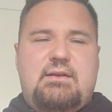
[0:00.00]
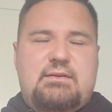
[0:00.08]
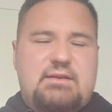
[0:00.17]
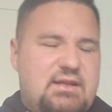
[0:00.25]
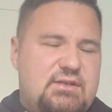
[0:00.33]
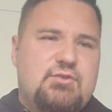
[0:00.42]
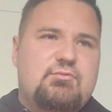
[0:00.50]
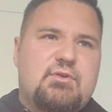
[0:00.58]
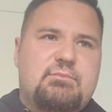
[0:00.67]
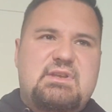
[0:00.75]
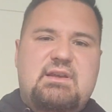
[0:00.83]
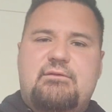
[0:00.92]
then you
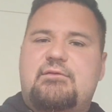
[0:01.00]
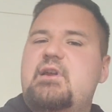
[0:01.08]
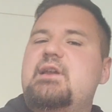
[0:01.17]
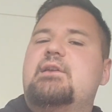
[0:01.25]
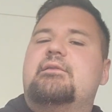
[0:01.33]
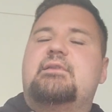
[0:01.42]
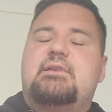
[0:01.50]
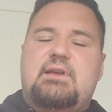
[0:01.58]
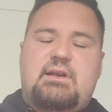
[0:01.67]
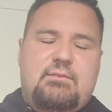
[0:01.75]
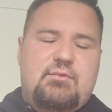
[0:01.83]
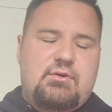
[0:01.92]
won't be afraid of it
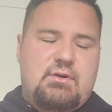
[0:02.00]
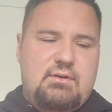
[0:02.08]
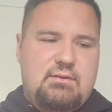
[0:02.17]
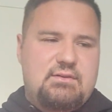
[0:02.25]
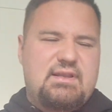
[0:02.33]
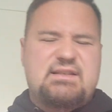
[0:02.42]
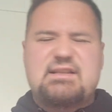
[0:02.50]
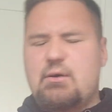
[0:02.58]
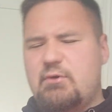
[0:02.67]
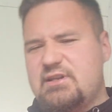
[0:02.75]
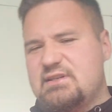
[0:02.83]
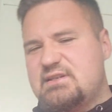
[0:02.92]
anymore. That's
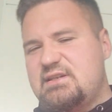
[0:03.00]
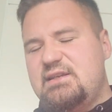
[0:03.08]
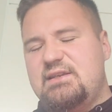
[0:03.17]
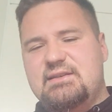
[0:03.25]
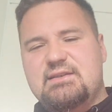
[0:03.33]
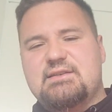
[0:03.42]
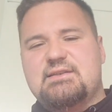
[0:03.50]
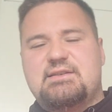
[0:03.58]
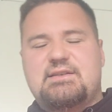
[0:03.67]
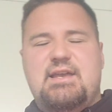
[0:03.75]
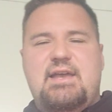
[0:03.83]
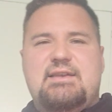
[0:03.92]
how I see
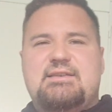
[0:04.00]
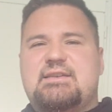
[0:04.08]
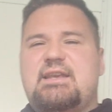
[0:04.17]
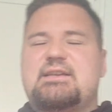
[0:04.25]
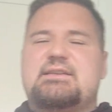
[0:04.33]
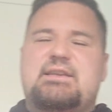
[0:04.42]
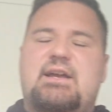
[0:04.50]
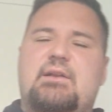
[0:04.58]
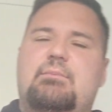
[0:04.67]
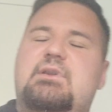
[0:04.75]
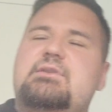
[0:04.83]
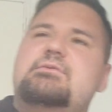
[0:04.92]
this sextile,
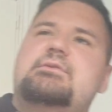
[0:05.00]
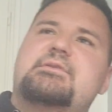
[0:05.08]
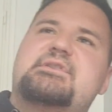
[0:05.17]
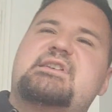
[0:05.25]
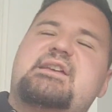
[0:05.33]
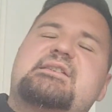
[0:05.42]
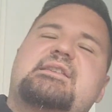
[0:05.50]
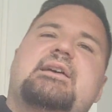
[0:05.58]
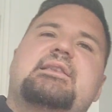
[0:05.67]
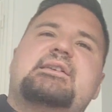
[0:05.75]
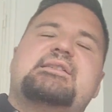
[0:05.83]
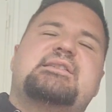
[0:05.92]
Pluto
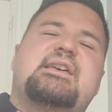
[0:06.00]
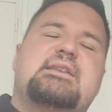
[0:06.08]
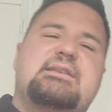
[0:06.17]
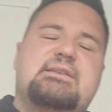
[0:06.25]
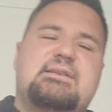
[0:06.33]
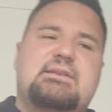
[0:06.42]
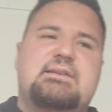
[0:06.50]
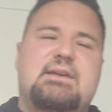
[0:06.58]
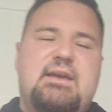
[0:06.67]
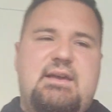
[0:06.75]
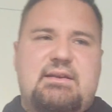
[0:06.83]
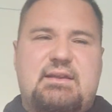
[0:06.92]
Sextile Ascendant,
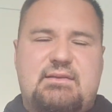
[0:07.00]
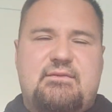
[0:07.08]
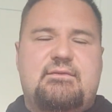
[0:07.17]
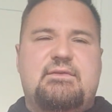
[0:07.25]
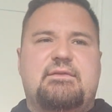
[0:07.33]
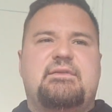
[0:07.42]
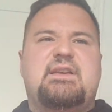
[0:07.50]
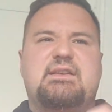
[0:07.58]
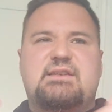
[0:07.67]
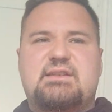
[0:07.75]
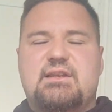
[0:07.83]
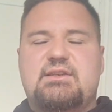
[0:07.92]
that the
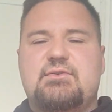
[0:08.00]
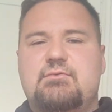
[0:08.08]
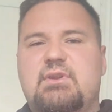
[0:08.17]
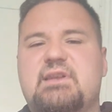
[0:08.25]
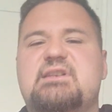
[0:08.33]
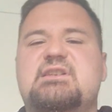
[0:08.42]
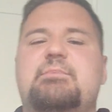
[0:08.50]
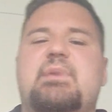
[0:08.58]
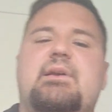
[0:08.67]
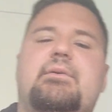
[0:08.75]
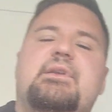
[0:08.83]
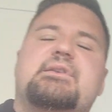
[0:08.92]
things that you will
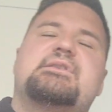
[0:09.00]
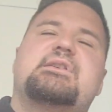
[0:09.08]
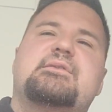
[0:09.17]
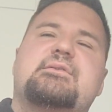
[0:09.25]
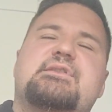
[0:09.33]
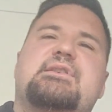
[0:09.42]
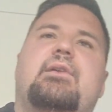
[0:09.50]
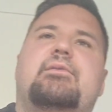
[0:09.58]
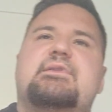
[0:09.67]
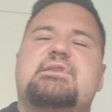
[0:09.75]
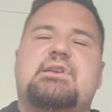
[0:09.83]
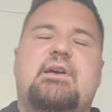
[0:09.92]
experience in your
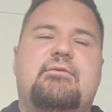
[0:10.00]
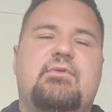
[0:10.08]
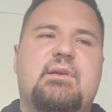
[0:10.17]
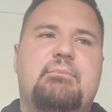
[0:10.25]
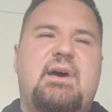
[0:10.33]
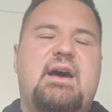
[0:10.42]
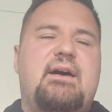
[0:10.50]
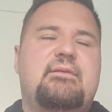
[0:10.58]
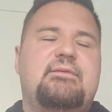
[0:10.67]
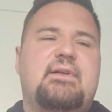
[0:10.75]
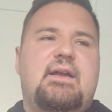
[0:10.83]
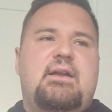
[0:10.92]
self-discovery path,